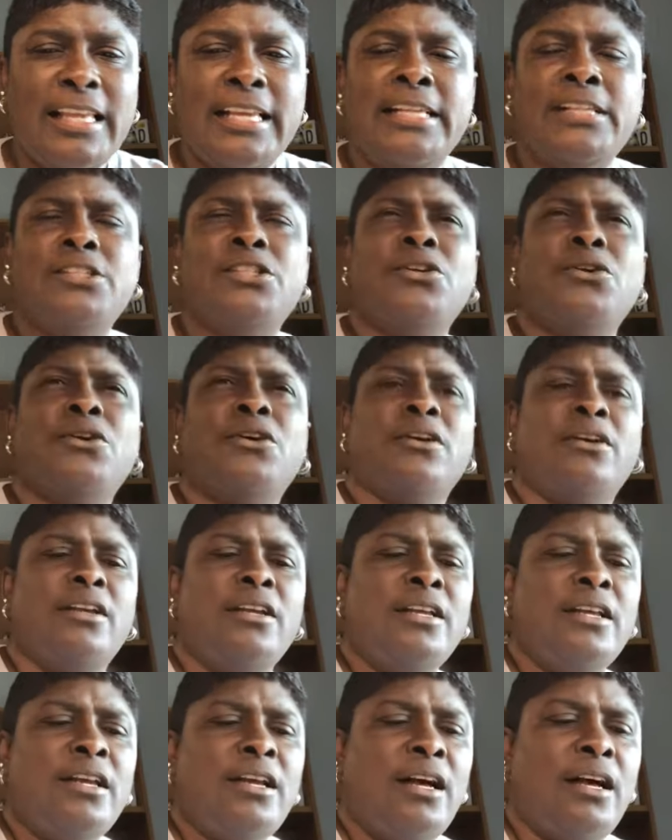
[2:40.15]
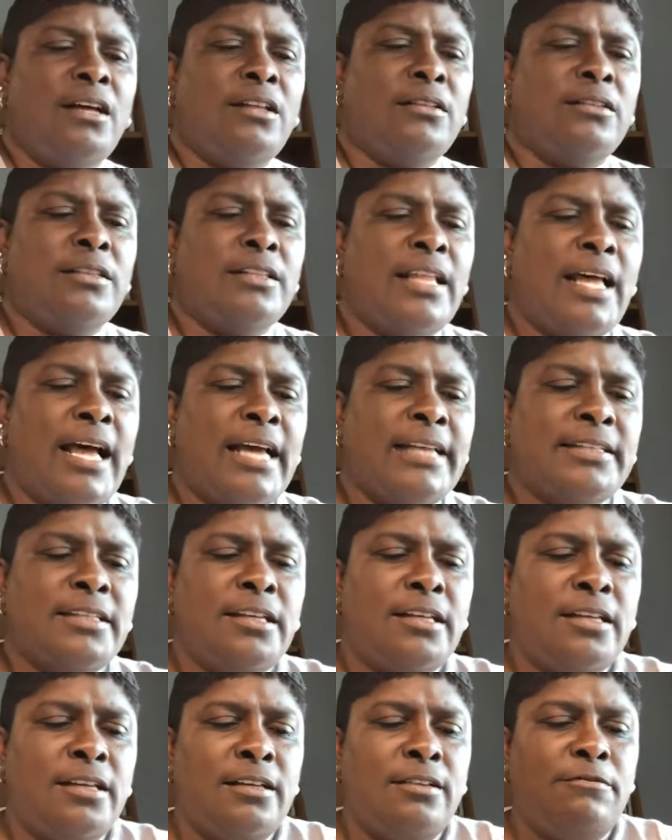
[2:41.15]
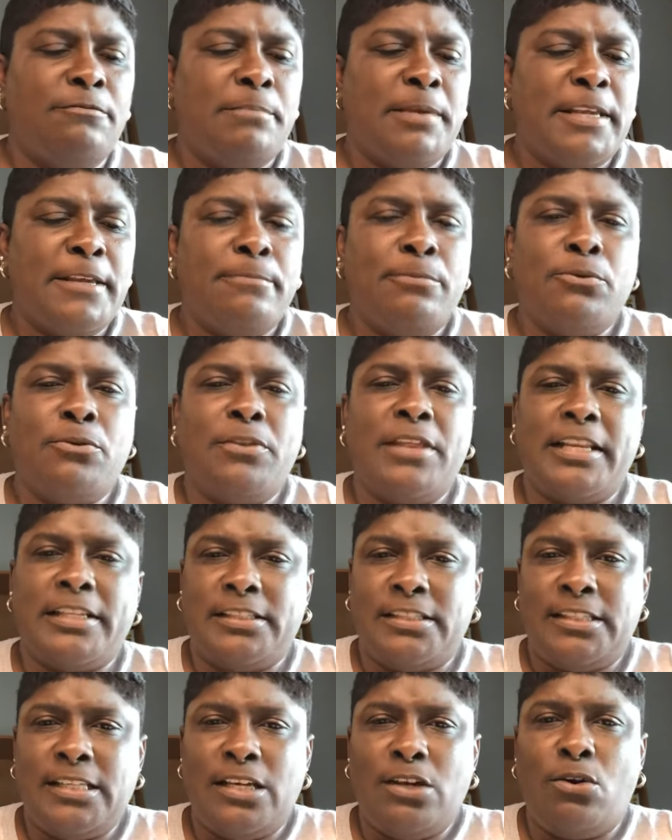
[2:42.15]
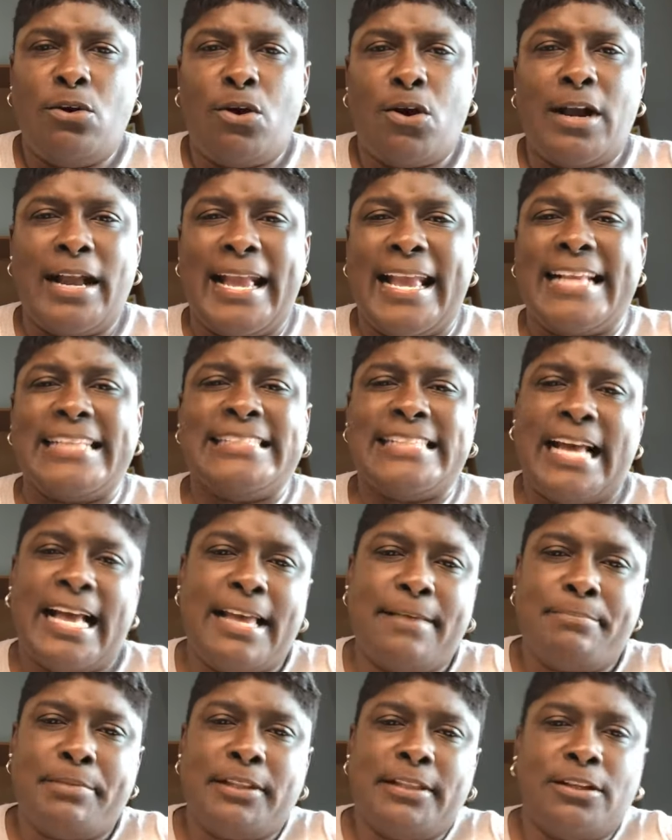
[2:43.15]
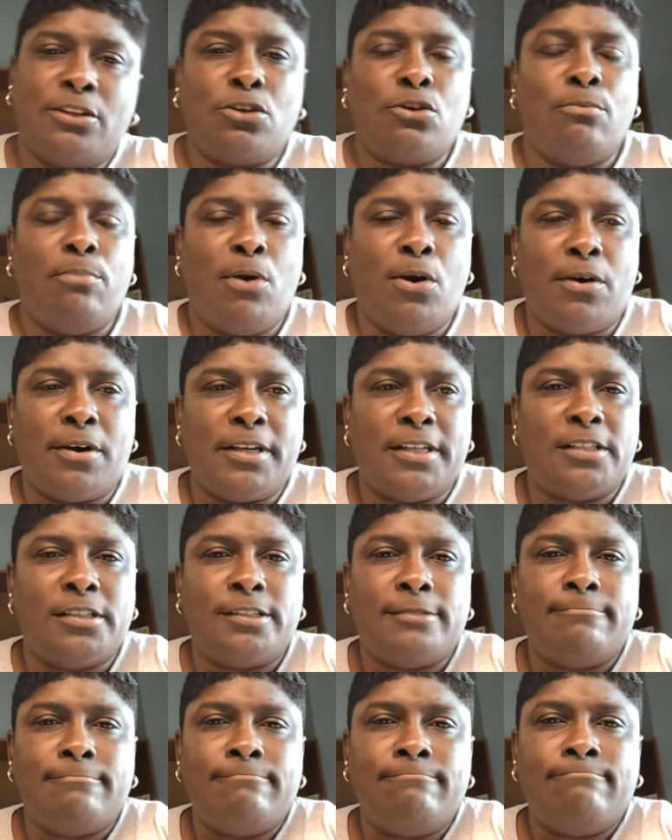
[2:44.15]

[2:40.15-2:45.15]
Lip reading: Is there a lot of people that still are anti political parties?